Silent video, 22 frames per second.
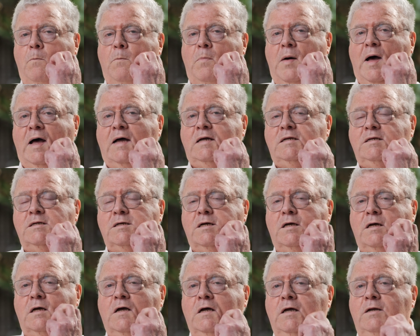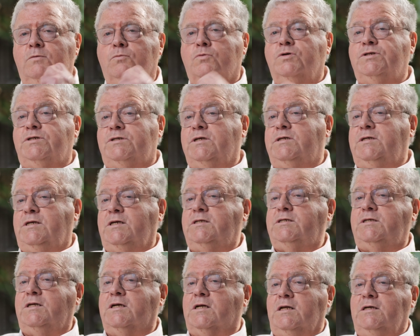but it was
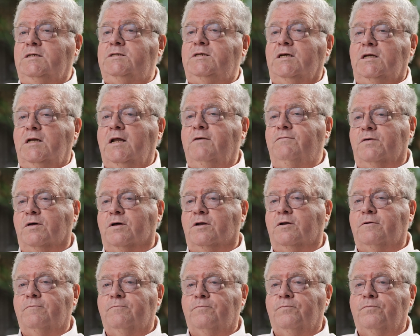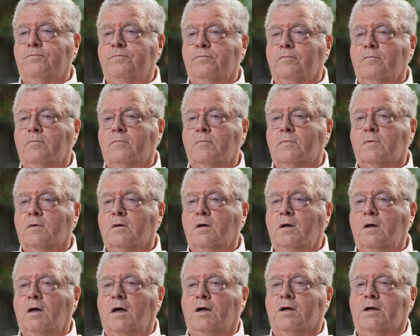statistically significant.
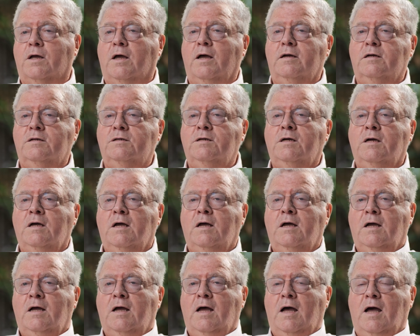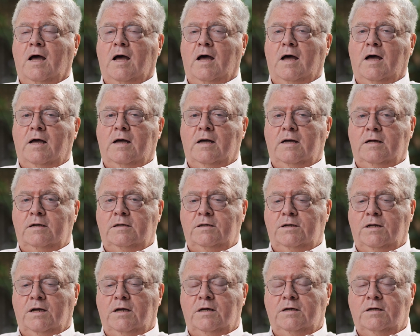Okay, and,
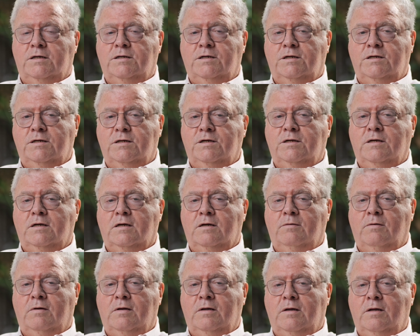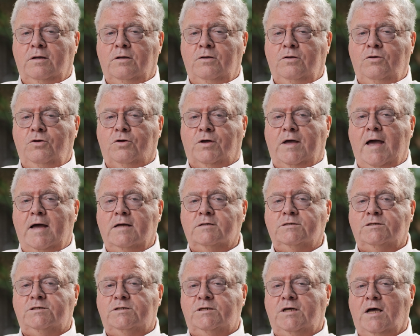and uh, you
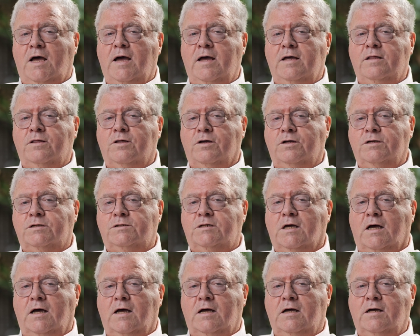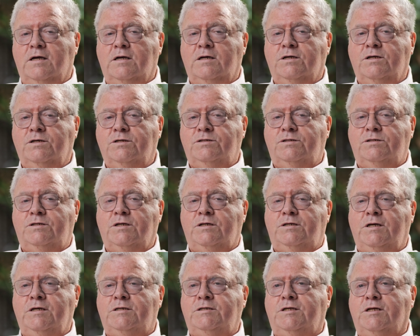can say that uh,
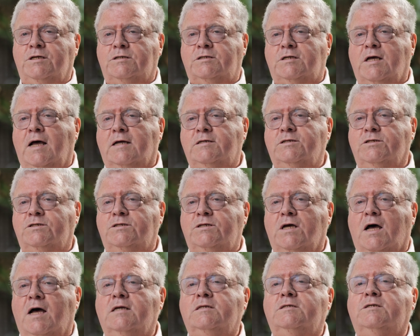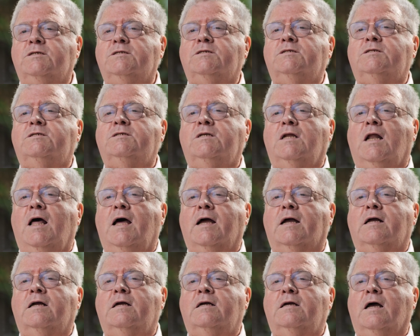statistics are to scientists
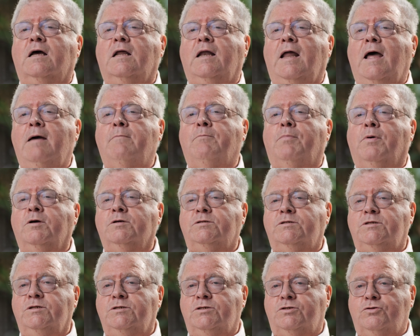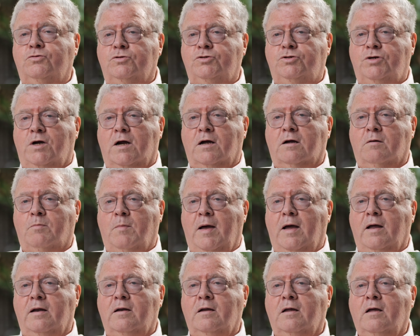like a uh, lamppost is to a drunk
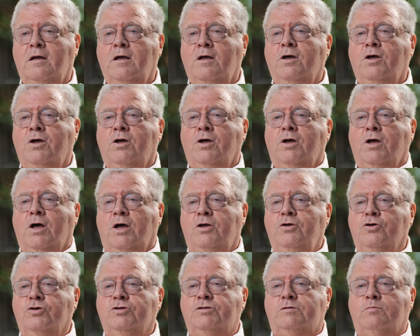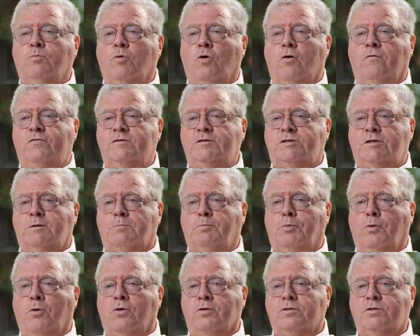man, used more for
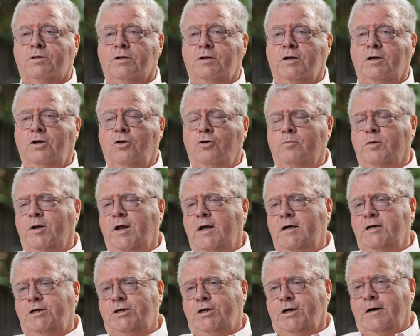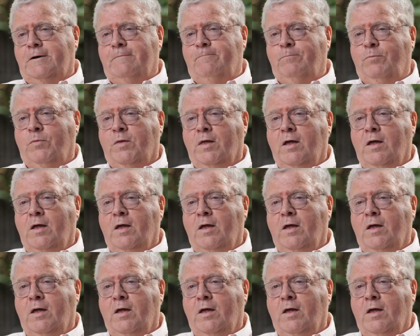support than illumination.